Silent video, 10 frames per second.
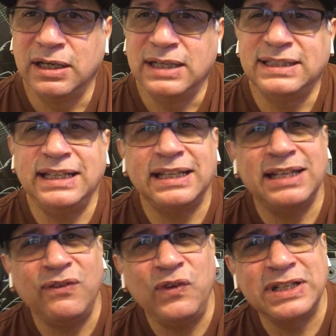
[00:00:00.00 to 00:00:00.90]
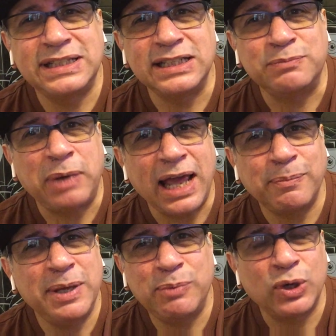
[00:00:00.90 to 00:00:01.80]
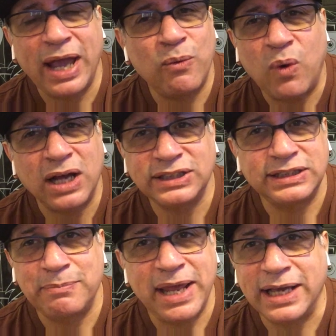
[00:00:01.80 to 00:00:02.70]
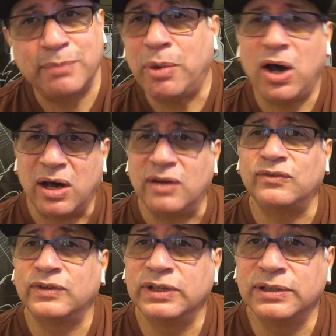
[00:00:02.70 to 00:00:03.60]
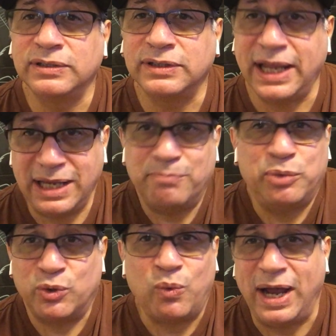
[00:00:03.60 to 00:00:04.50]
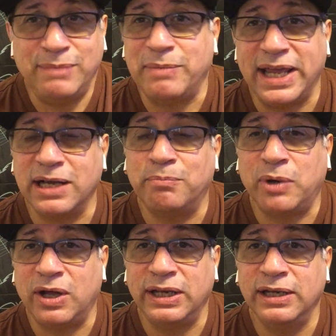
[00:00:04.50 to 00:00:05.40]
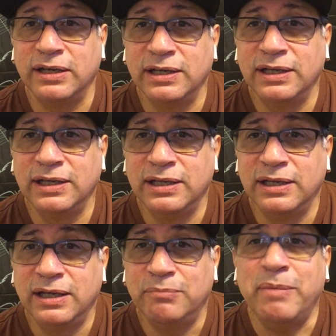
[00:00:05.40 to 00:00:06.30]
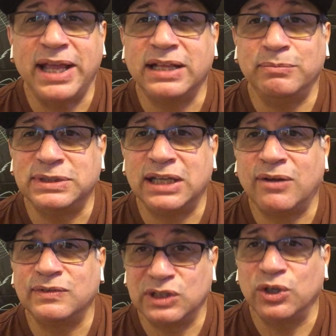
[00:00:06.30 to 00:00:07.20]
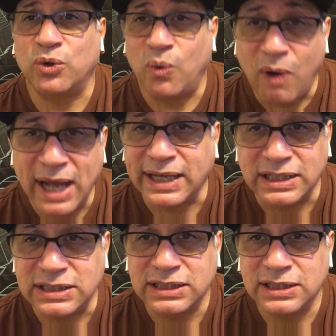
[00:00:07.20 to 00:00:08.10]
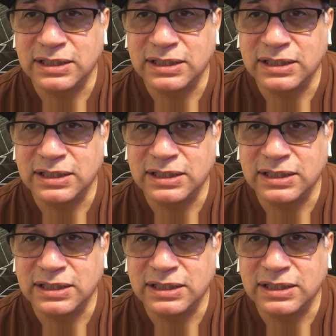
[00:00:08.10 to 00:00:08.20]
See, the difference is black people can't wash the makeup off. They can put white makeup on, make themselves look white.